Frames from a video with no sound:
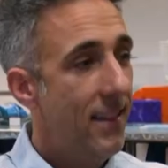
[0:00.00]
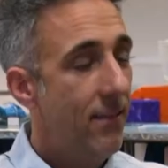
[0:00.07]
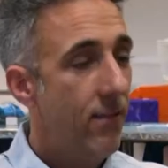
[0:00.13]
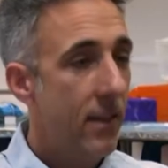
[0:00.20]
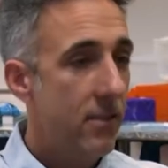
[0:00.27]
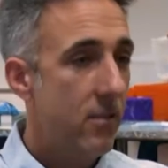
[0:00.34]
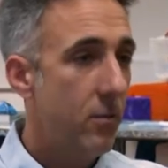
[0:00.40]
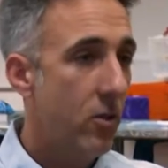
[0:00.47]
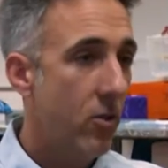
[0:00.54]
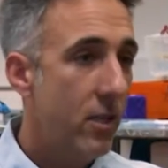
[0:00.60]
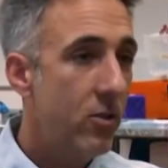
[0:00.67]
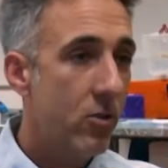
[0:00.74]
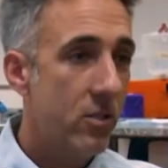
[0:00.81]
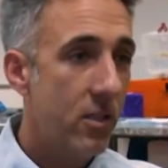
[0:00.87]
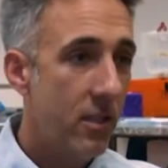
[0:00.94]
they find something they're
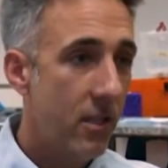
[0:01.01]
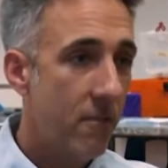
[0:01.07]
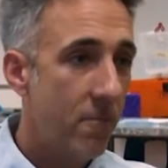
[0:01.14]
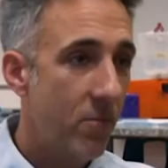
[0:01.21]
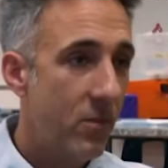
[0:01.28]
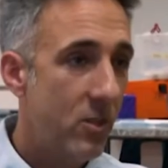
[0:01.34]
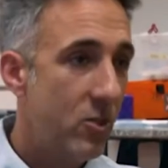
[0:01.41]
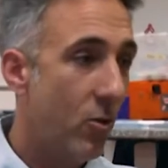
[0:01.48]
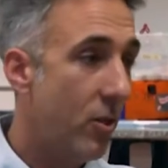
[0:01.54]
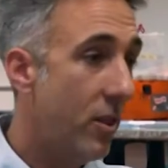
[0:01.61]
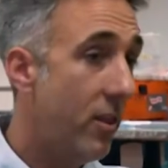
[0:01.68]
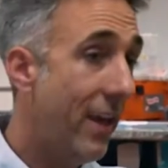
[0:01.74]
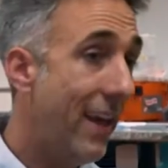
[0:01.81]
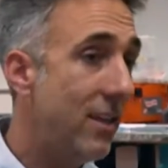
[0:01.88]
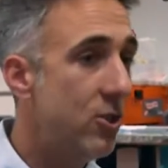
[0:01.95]
interested in. So
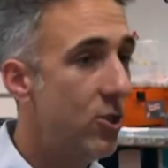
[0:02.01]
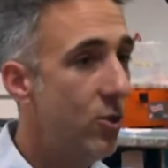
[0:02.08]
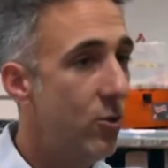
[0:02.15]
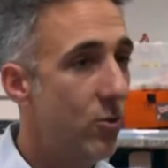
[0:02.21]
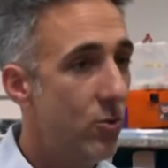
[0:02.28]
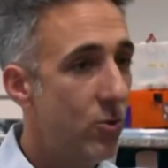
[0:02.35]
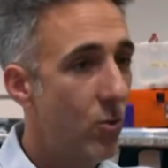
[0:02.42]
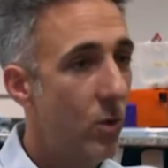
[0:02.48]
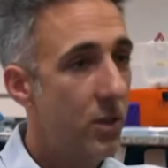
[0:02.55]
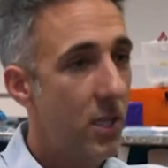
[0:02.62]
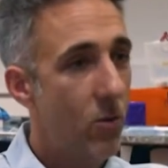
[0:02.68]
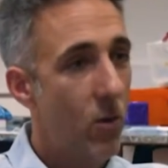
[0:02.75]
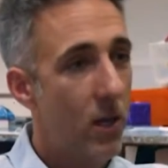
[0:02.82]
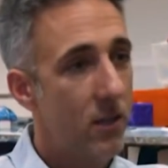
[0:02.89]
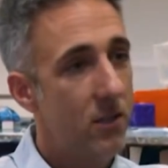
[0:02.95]
they choose what
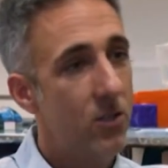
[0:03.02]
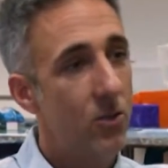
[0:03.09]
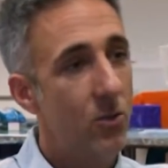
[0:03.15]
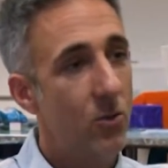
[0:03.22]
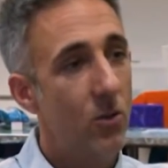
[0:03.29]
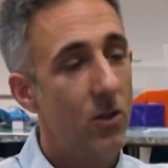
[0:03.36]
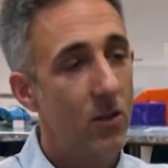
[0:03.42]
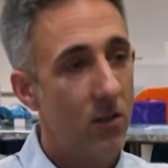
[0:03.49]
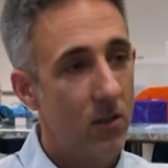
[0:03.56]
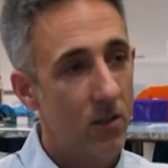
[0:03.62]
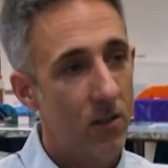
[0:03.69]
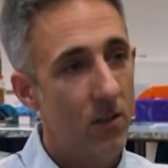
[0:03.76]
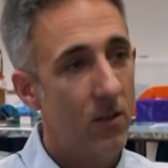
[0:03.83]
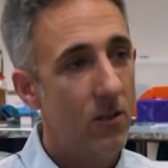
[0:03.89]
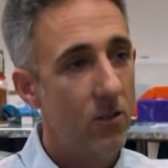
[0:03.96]
they want to
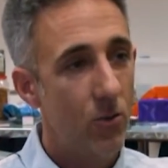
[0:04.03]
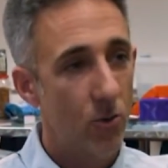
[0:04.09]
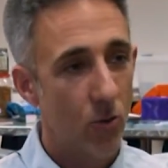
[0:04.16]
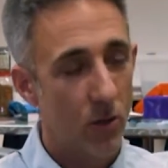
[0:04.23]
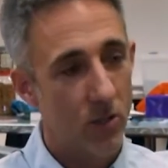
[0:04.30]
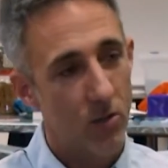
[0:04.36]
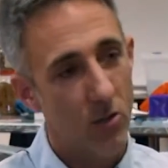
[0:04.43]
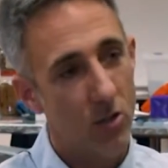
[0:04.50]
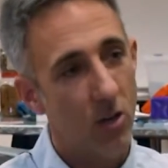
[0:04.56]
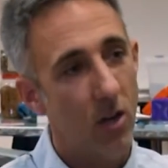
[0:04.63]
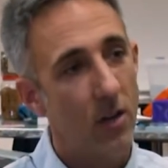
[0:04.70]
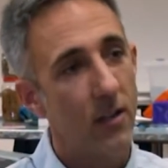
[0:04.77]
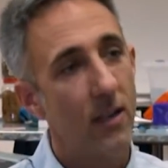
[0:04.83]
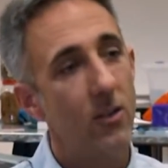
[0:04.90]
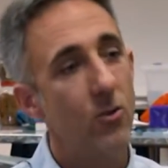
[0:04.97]
do the research
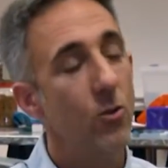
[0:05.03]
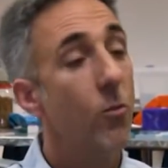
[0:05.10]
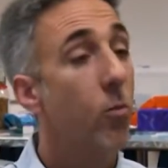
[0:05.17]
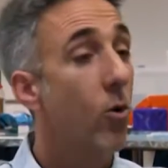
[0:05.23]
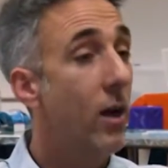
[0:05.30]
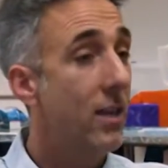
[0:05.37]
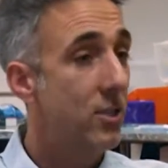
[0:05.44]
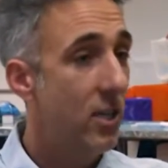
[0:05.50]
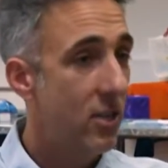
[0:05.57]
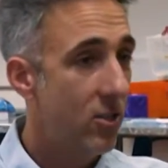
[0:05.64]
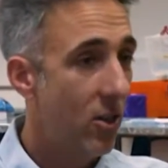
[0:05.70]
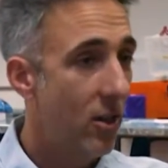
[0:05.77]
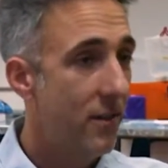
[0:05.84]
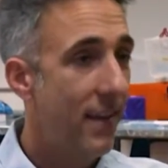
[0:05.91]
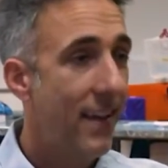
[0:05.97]
on and do the project on,